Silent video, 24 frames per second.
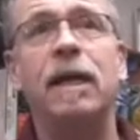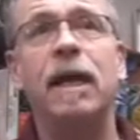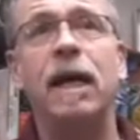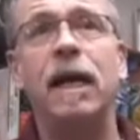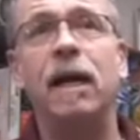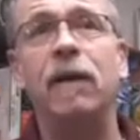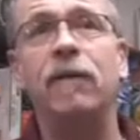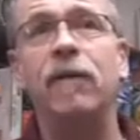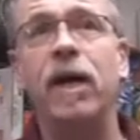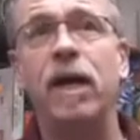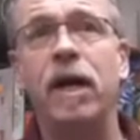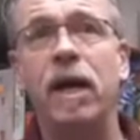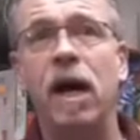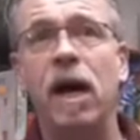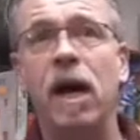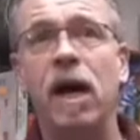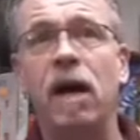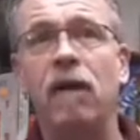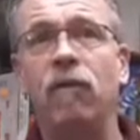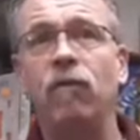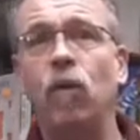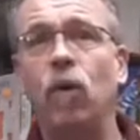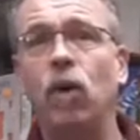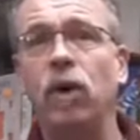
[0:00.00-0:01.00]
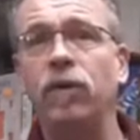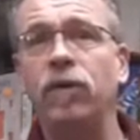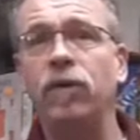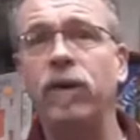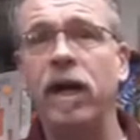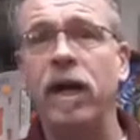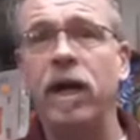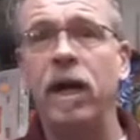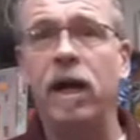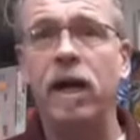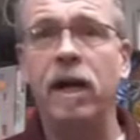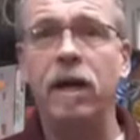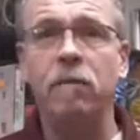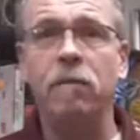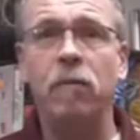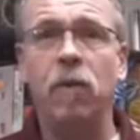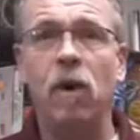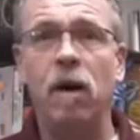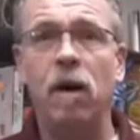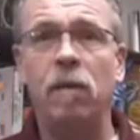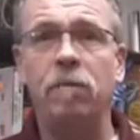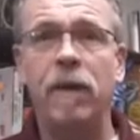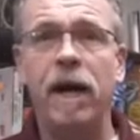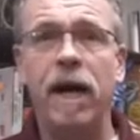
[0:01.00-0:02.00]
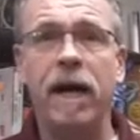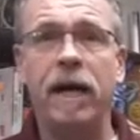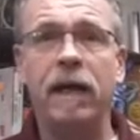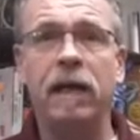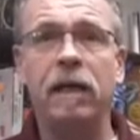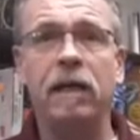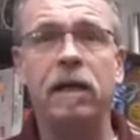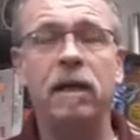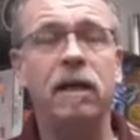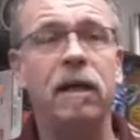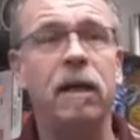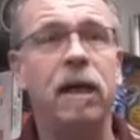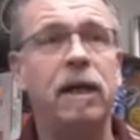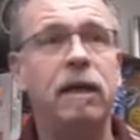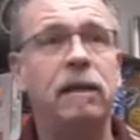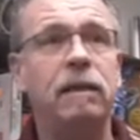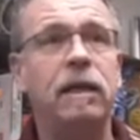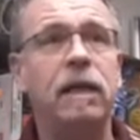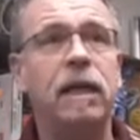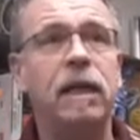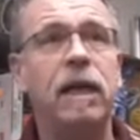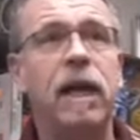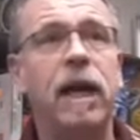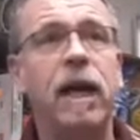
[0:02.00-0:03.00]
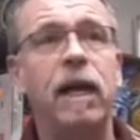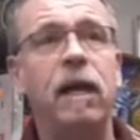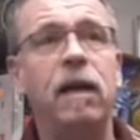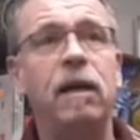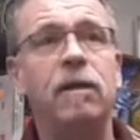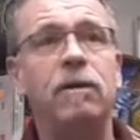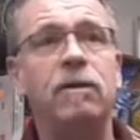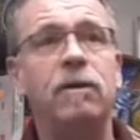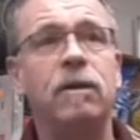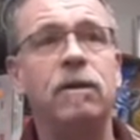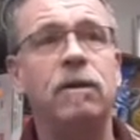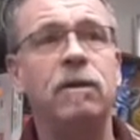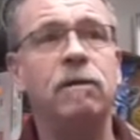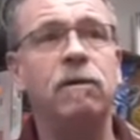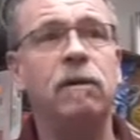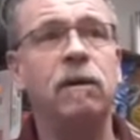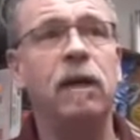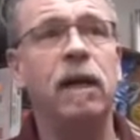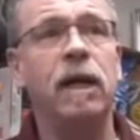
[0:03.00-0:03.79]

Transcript: And then I have wood that I had bought back in the 1980s.